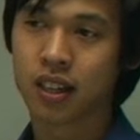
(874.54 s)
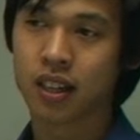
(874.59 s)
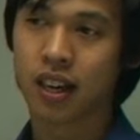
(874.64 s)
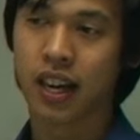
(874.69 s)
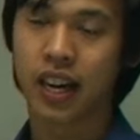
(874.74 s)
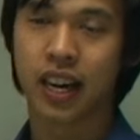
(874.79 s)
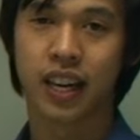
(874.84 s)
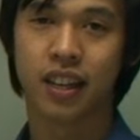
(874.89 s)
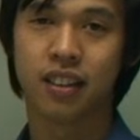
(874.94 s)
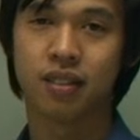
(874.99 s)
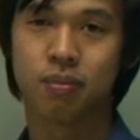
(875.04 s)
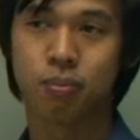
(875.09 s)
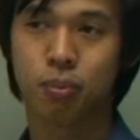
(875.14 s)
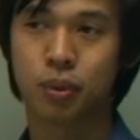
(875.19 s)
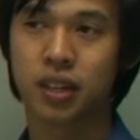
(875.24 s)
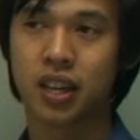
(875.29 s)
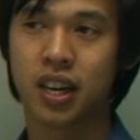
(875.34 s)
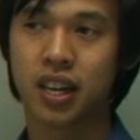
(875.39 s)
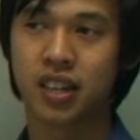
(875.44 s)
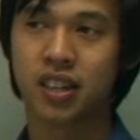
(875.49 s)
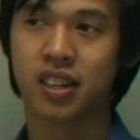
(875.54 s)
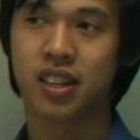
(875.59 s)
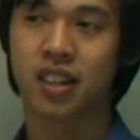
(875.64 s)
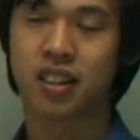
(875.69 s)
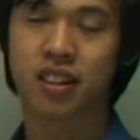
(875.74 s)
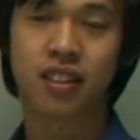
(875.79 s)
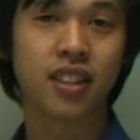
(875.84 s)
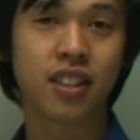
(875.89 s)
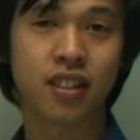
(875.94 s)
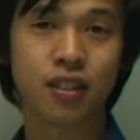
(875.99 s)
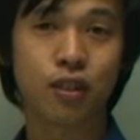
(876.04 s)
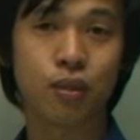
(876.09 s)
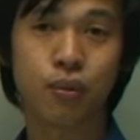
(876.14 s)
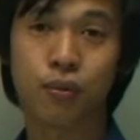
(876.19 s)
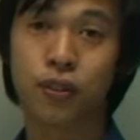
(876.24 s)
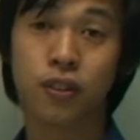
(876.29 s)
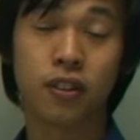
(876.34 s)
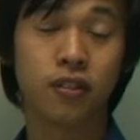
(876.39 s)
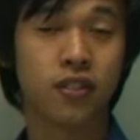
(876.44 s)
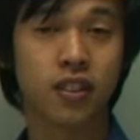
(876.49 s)
and put it underneath a test tube
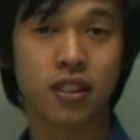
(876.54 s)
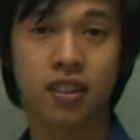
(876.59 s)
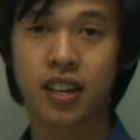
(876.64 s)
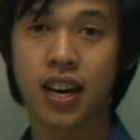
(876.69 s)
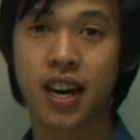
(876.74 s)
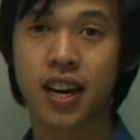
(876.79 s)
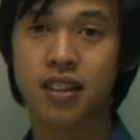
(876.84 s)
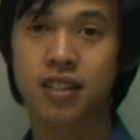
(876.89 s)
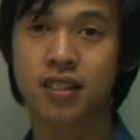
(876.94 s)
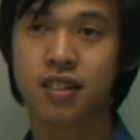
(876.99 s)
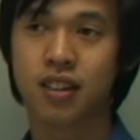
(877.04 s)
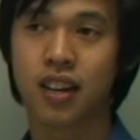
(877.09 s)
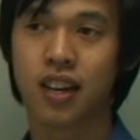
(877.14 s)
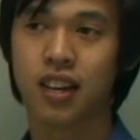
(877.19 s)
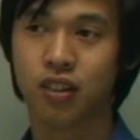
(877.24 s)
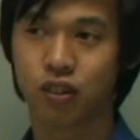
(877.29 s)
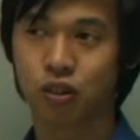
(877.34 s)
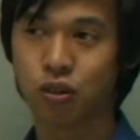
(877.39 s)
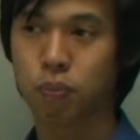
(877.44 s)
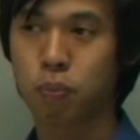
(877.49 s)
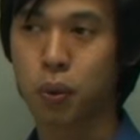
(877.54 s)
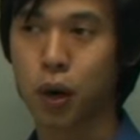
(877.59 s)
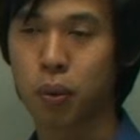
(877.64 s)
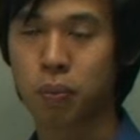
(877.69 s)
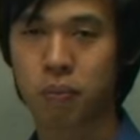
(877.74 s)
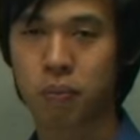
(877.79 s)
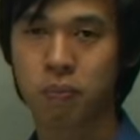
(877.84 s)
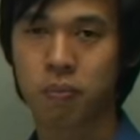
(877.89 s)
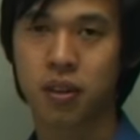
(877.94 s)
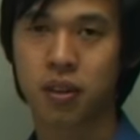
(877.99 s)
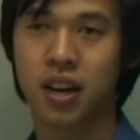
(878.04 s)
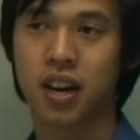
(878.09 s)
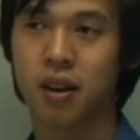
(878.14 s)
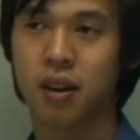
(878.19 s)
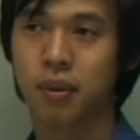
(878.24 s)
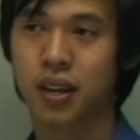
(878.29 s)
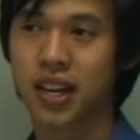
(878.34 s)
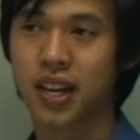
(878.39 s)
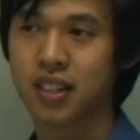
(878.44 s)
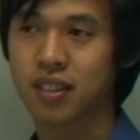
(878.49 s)
full of this gas, and it should pop, um,
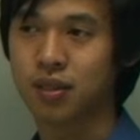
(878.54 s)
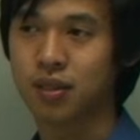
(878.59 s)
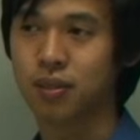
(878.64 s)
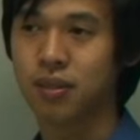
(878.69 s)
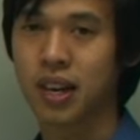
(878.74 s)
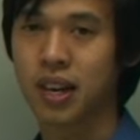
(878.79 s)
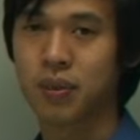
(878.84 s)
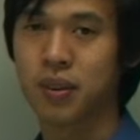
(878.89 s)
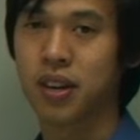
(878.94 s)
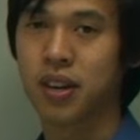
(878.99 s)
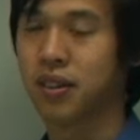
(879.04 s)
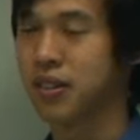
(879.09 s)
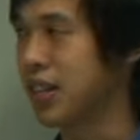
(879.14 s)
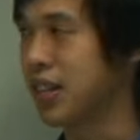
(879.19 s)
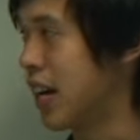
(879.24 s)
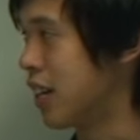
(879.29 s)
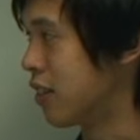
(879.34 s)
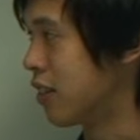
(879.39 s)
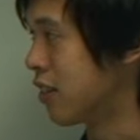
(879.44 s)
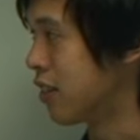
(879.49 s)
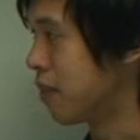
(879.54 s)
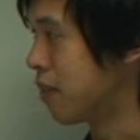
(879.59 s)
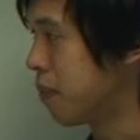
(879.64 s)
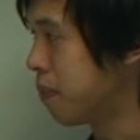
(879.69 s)
and that's how we know it's hydrogen.